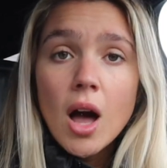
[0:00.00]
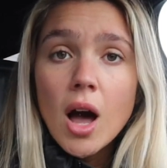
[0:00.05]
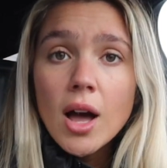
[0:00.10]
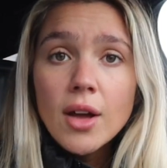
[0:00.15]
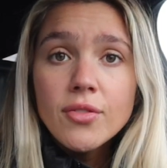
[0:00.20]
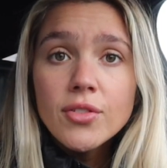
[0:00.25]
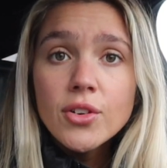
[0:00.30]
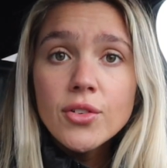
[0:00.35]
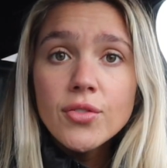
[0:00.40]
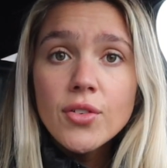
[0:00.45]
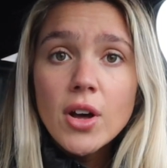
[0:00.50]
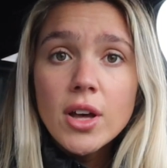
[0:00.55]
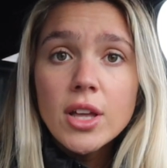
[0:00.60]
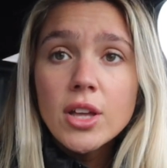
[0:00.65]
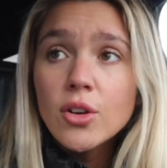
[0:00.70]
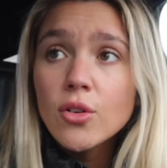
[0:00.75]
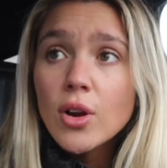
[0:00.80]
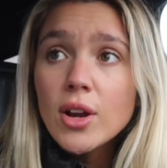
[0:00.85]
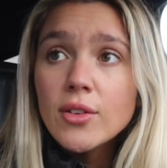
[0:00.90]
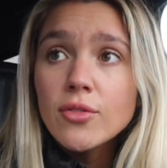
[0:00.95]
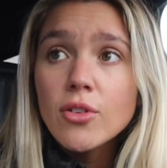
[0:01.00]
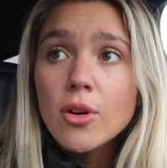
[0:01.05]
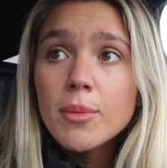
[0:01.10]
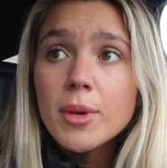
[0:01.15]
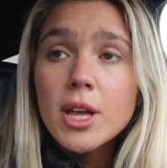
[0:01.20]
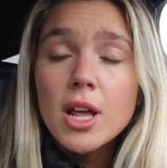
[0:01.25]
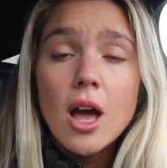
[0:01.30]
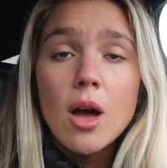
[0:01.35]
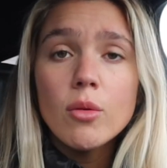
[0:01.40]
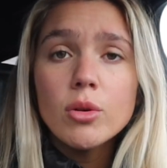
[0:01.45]
I feel fucking great
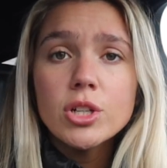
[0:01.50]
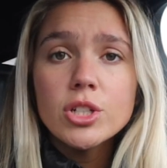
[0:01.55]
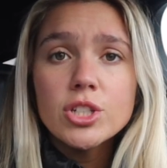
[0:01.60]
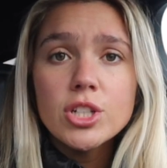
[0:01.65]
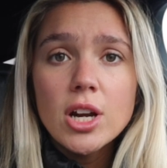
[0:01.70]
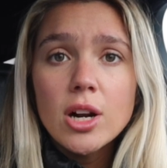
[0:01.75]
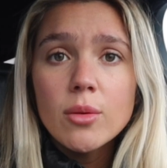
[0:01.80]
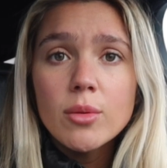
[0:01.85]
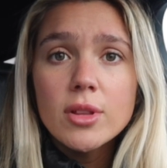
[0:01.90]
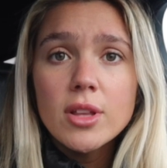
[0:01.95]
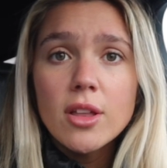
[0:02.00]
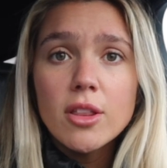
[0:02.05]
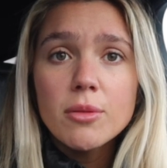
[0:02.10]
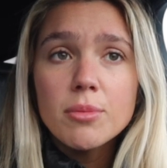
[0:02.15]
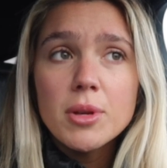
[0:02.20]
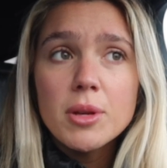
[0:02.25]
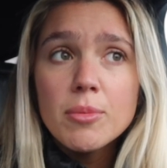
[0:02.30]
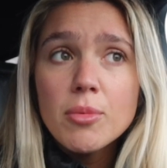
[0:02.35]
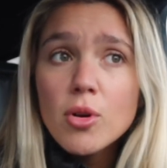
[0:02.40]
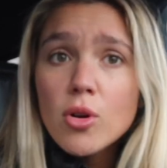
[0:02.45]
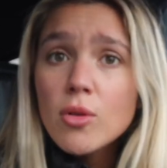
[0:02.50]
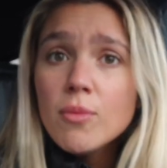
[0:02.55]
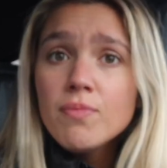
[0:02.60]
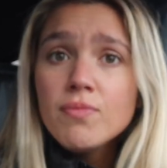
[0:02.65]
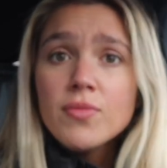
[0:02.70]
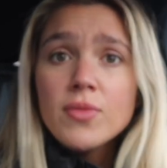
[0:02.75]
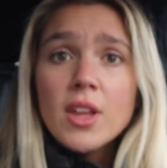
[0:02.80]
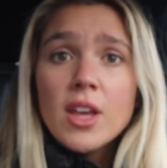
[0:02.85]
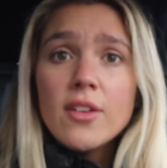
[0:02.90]
from it. I want to share it with other people.